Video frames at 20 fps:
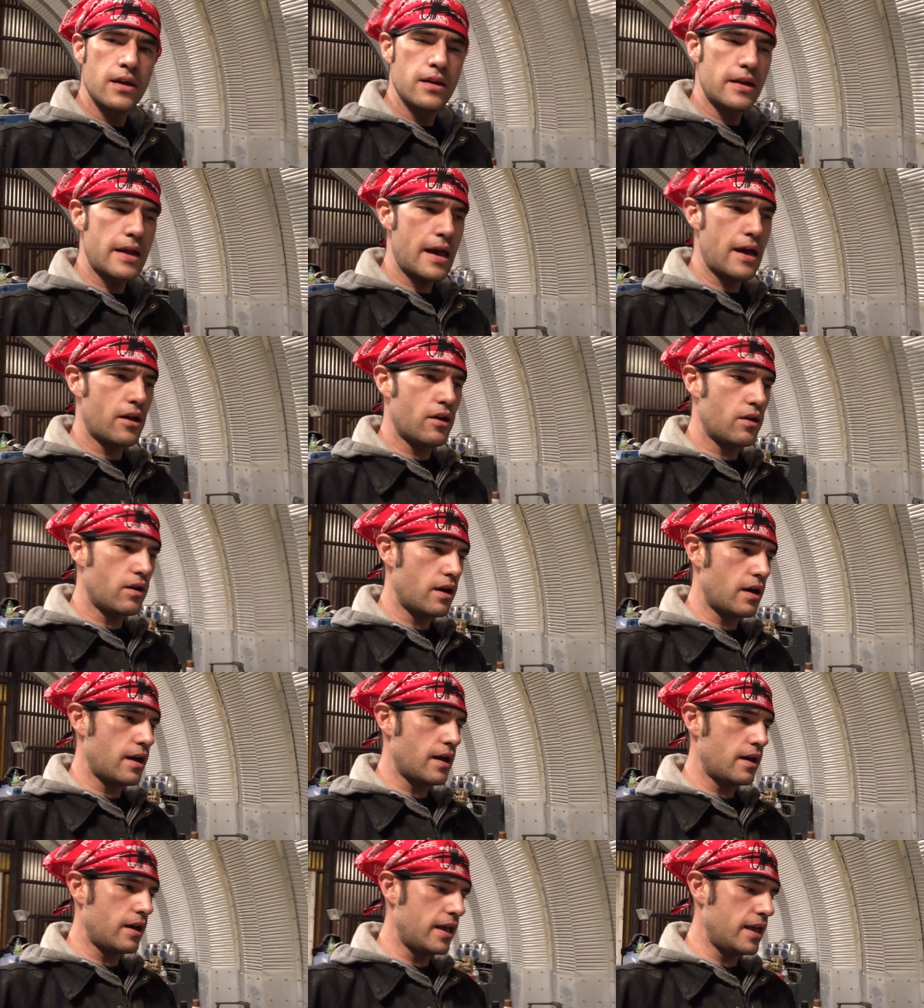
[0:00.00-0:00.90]
Now
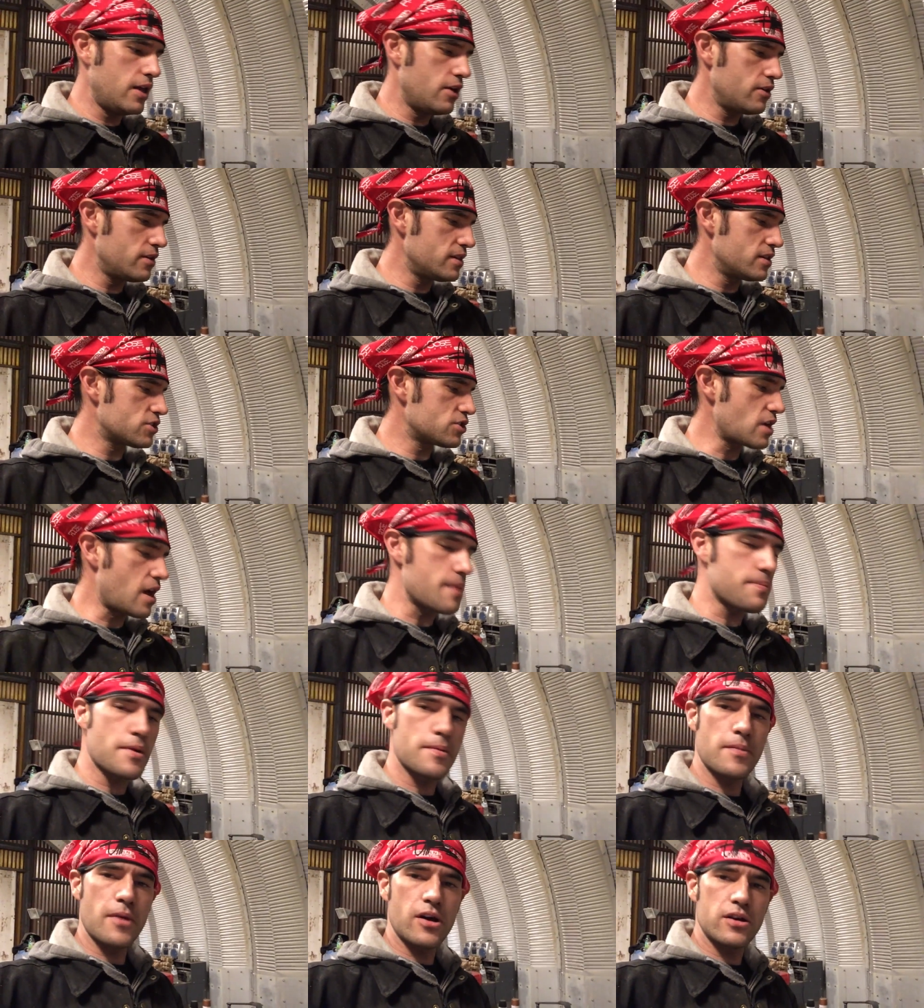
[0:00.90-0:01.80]
here in the
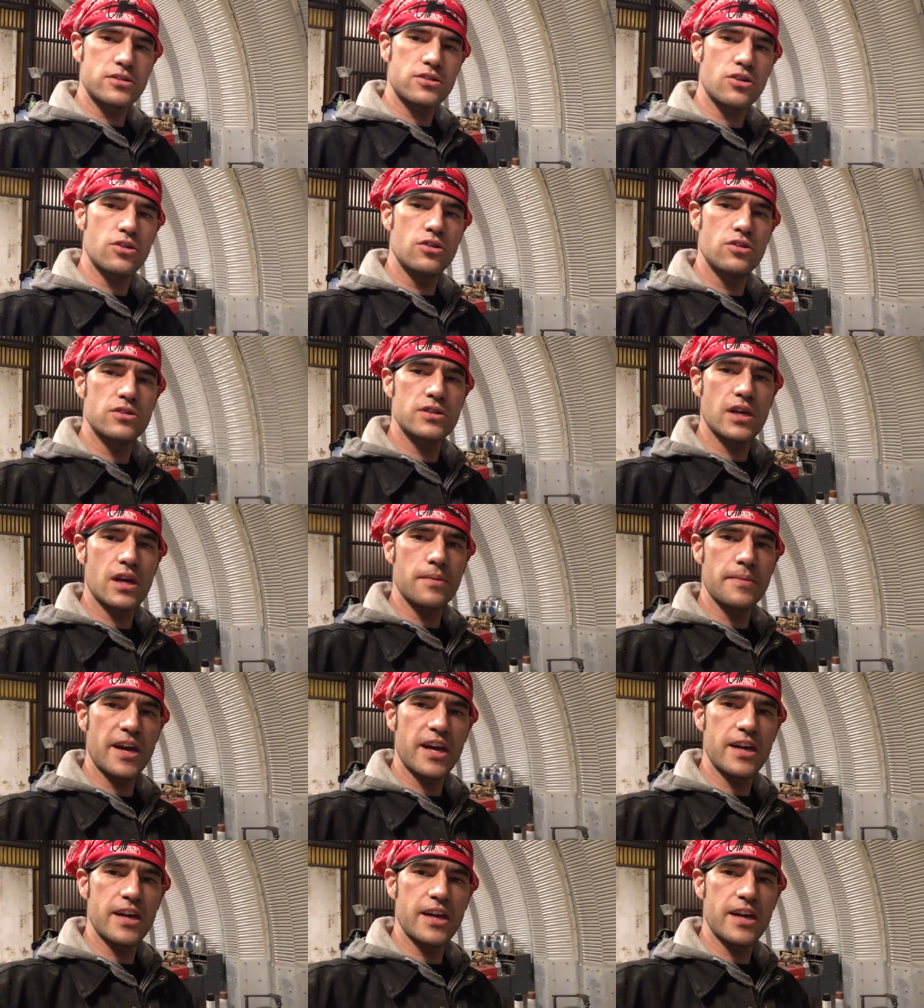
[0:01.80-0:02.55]
shop I'm also using a